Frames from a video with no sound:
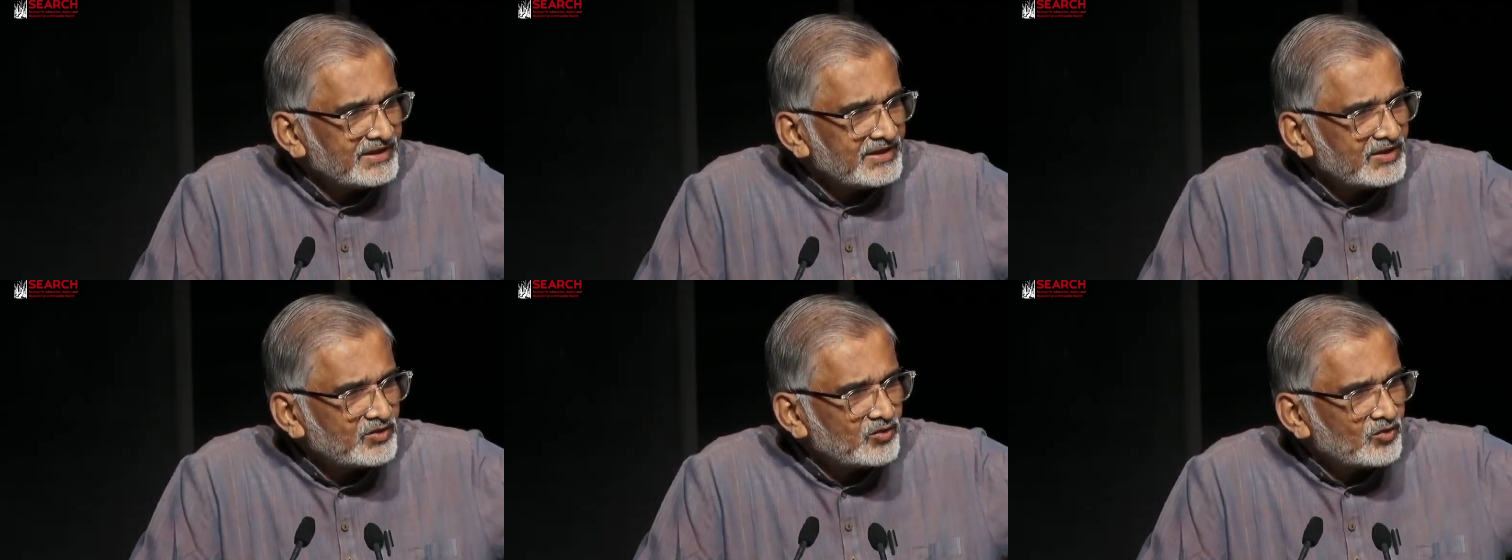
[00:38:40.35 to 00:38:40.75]

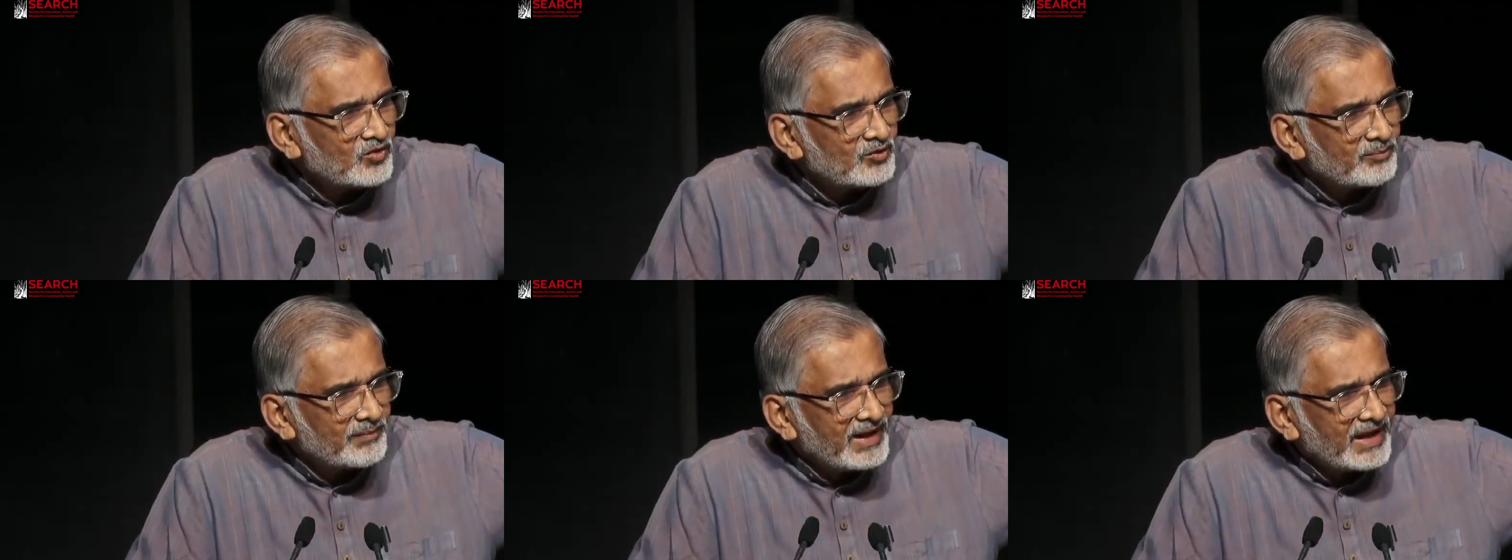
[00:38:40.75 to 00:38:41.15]

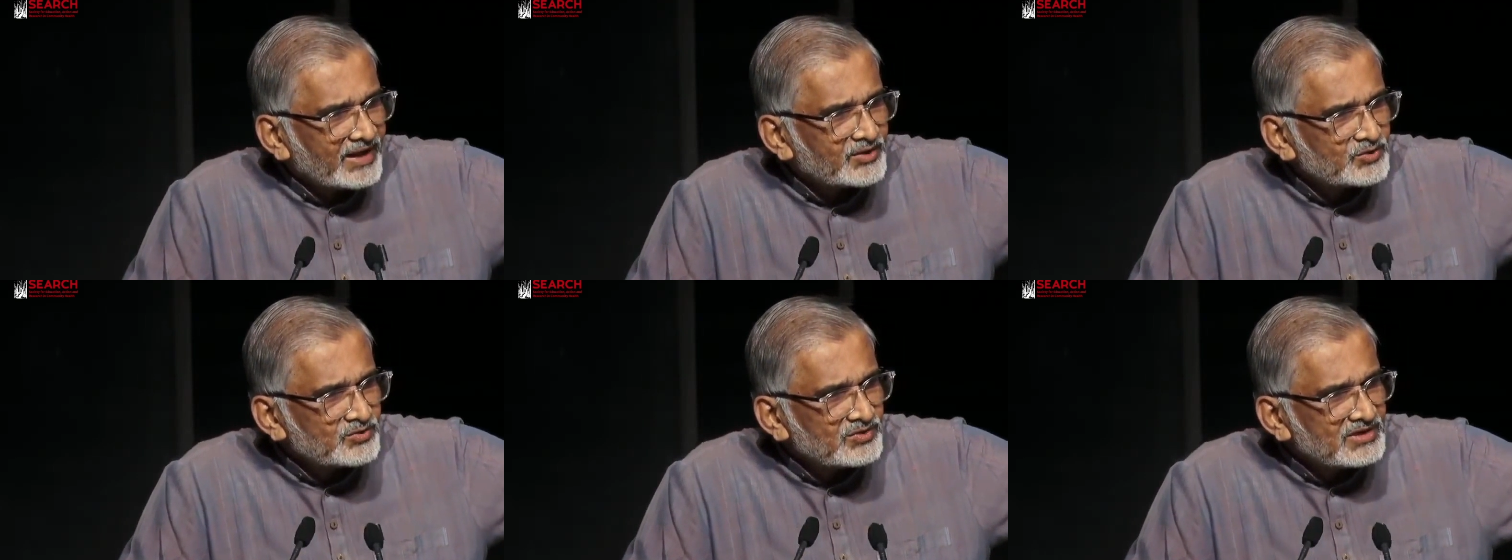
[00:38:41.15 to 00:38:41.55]
echoed
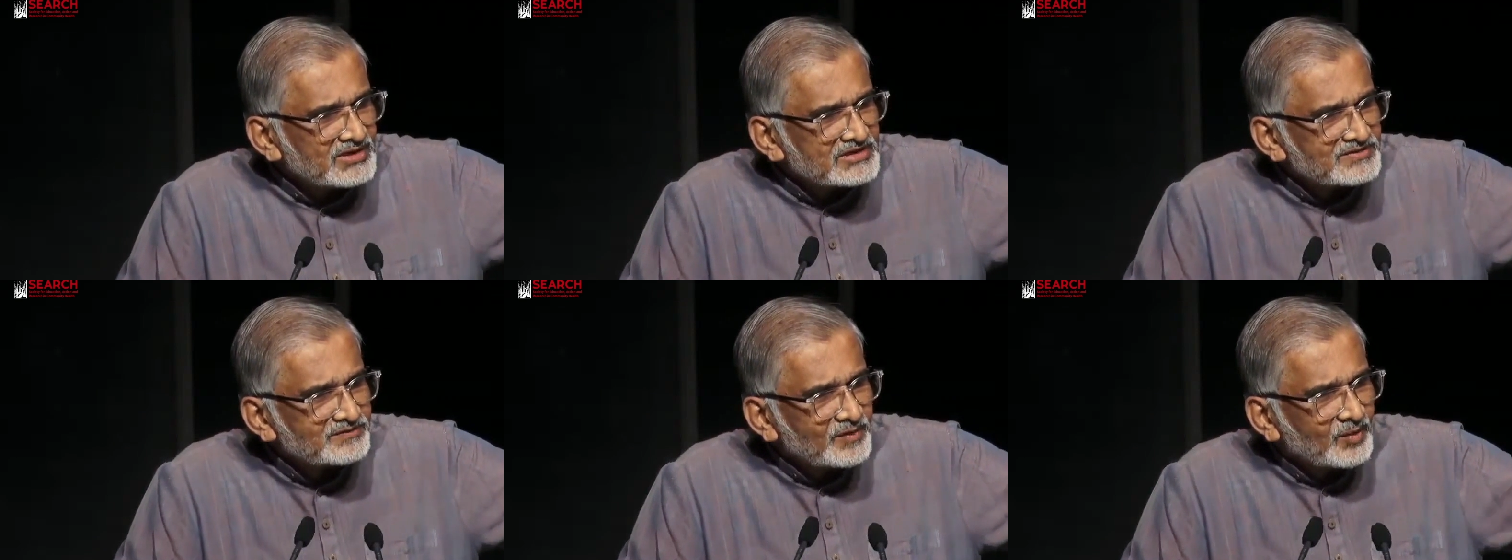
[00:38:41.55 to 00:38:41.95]
back to
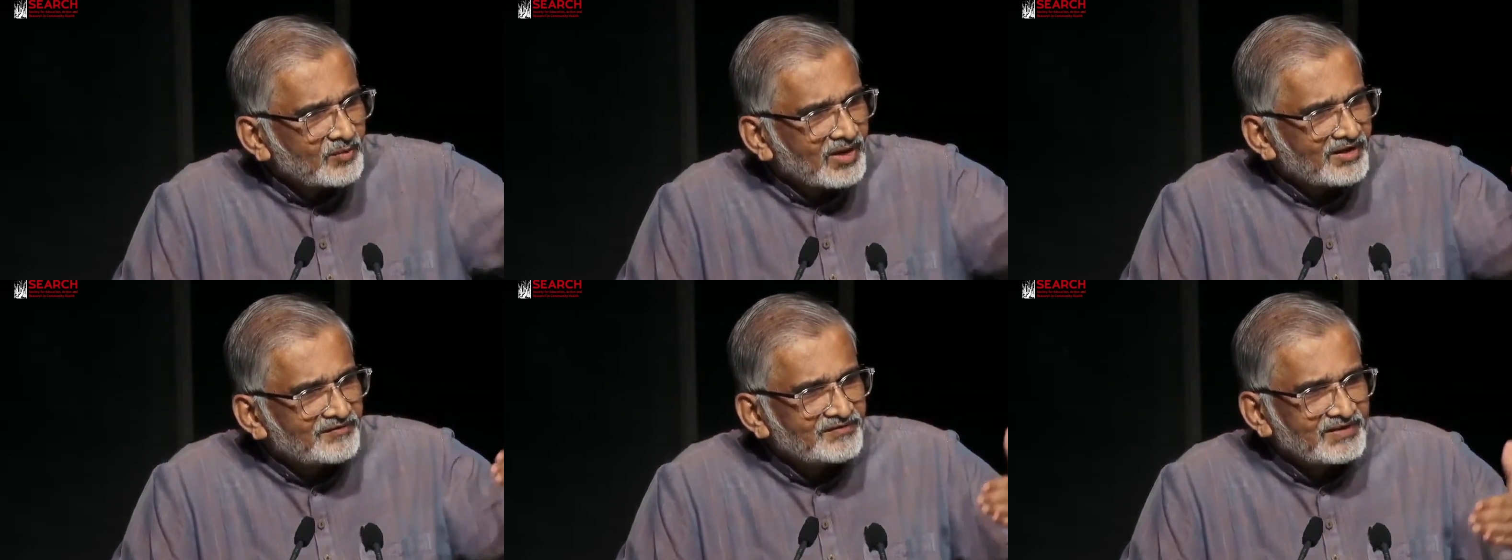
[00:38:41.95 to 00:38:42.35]
us from
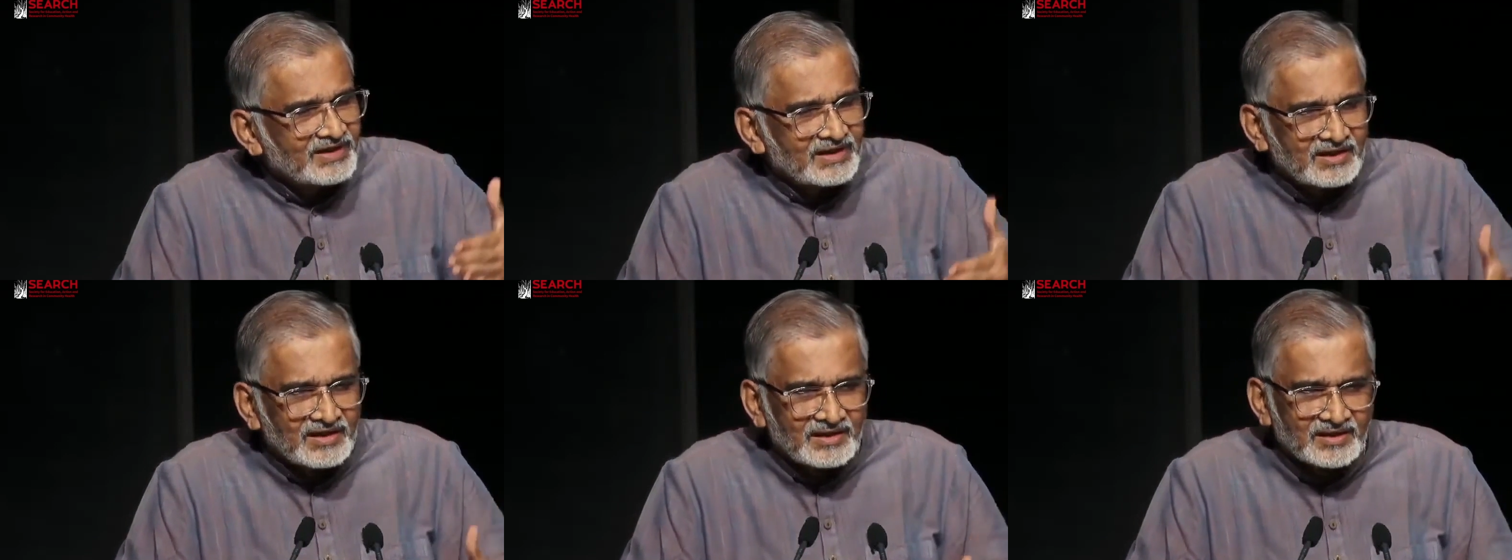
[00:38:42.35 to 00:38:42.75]

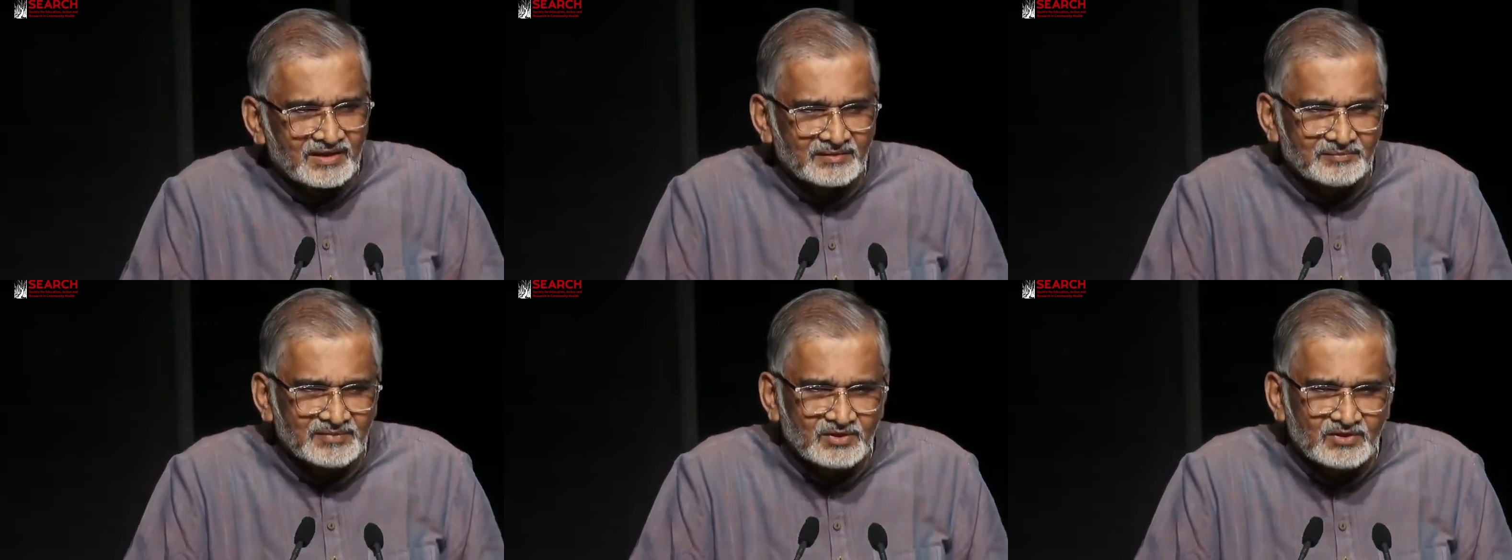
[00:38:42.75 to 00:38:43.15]
Africa,
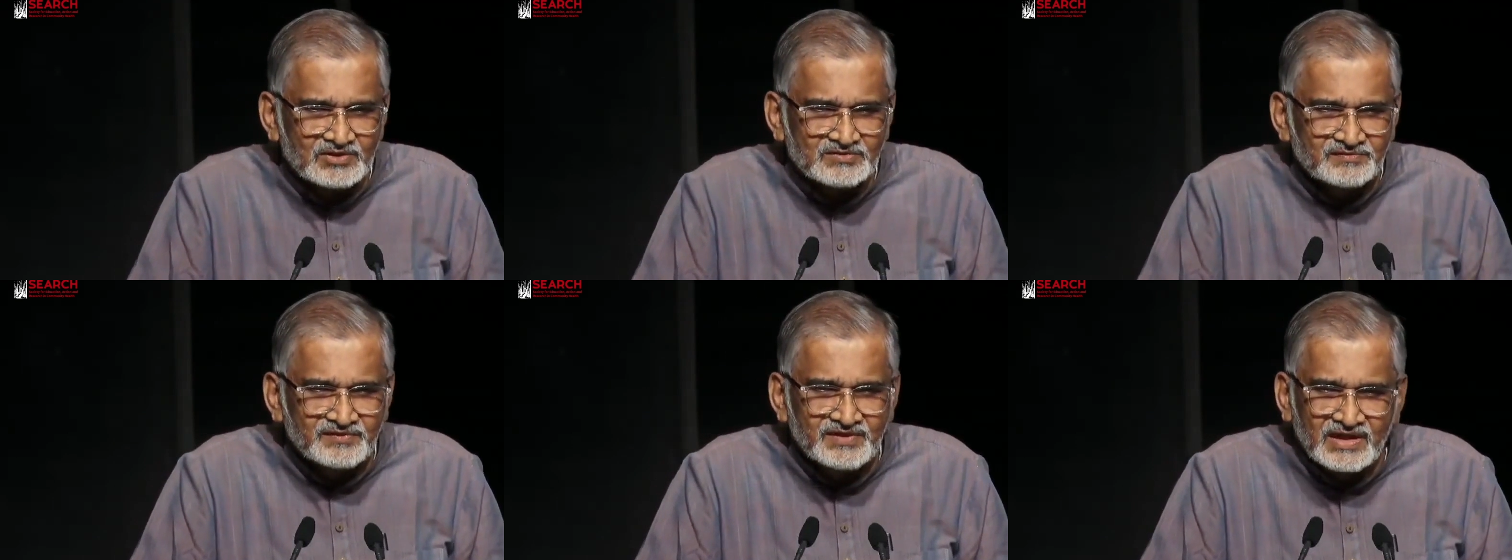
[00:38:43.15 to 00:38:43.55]

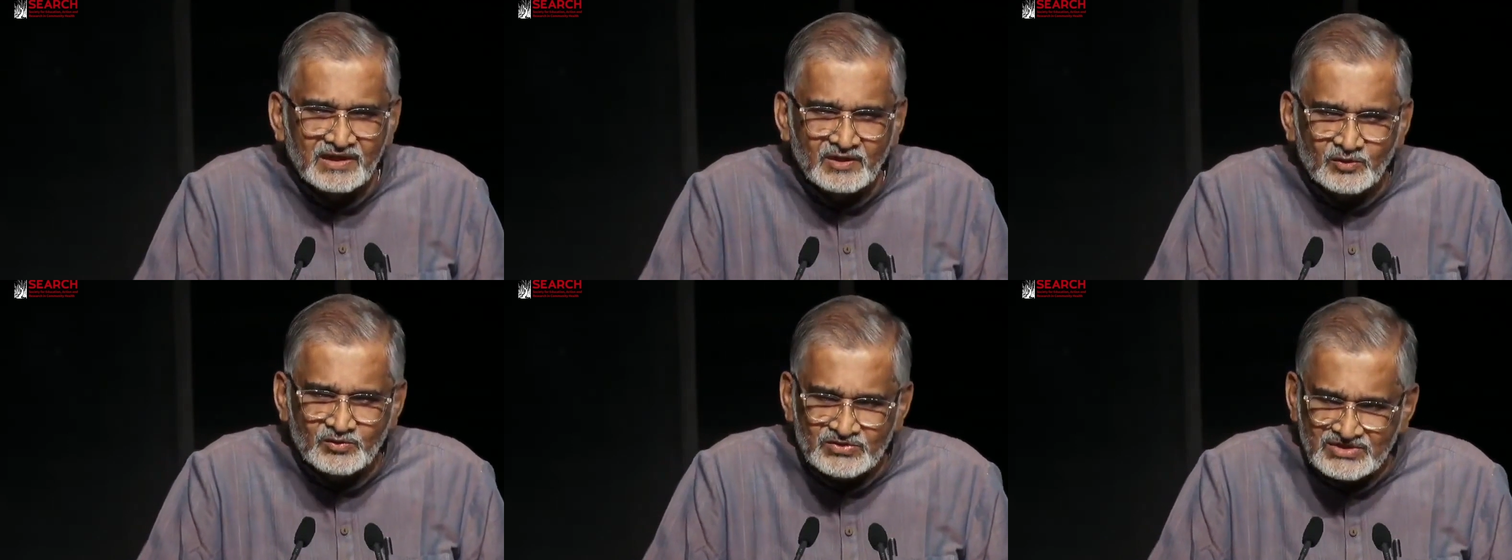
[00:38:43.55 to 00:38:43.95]
because we are
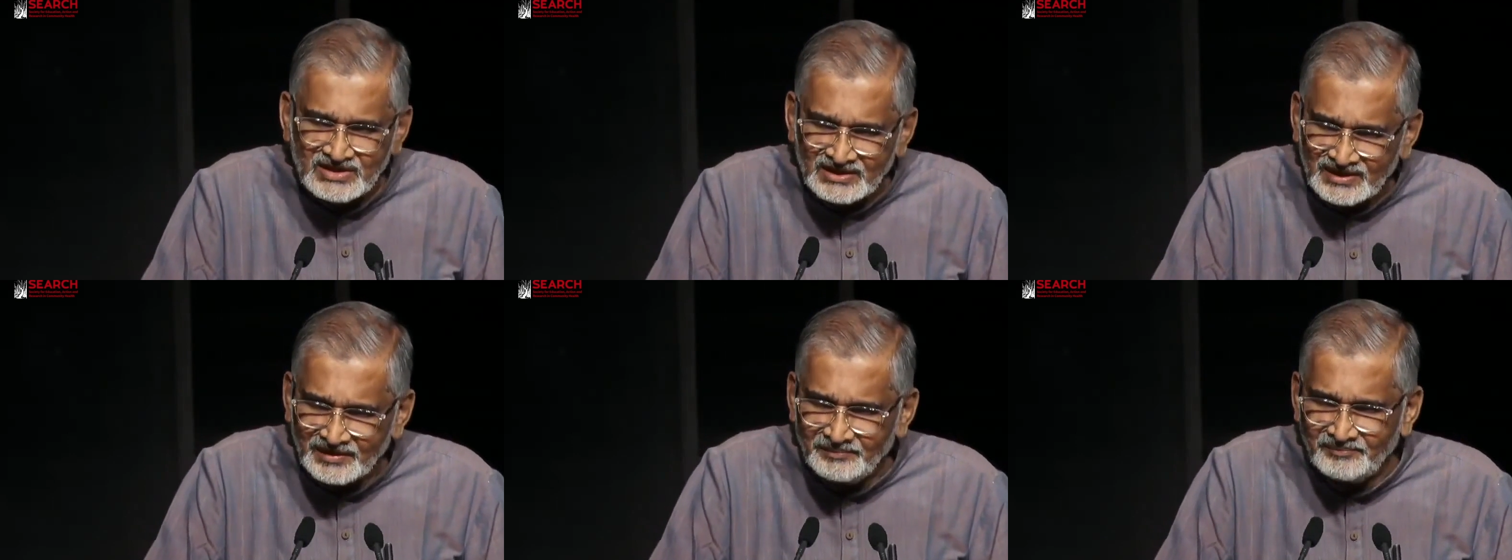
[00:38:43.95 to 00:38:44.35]

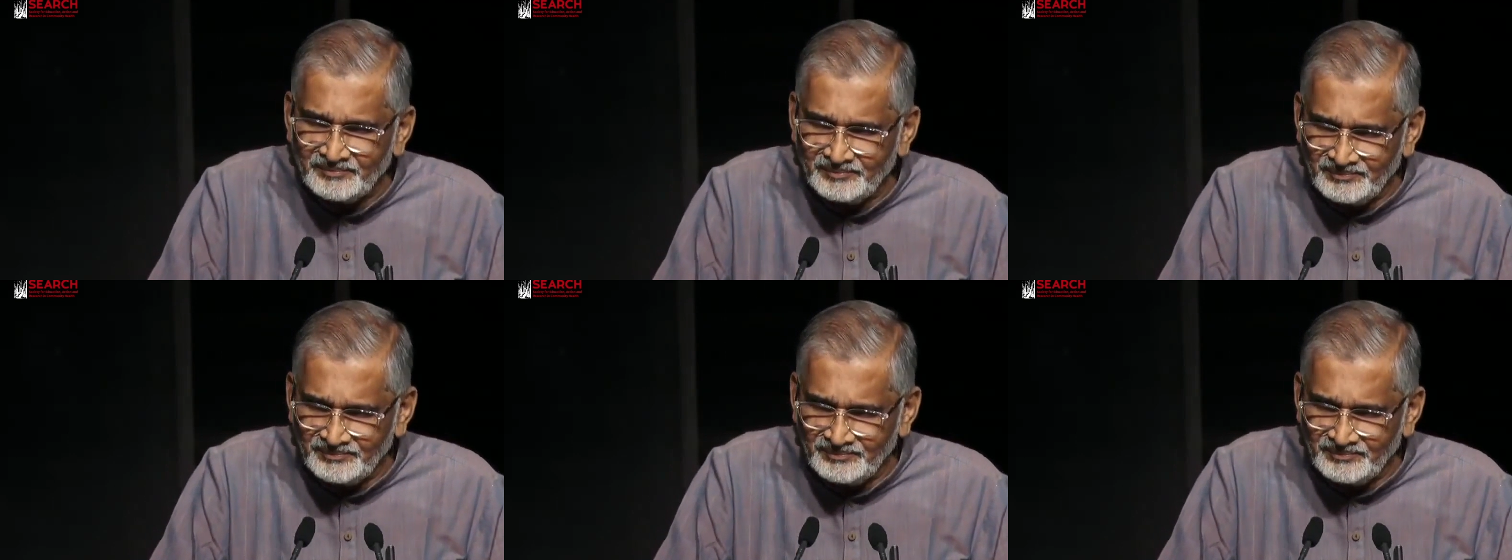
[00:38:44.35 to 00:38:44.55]
losing them.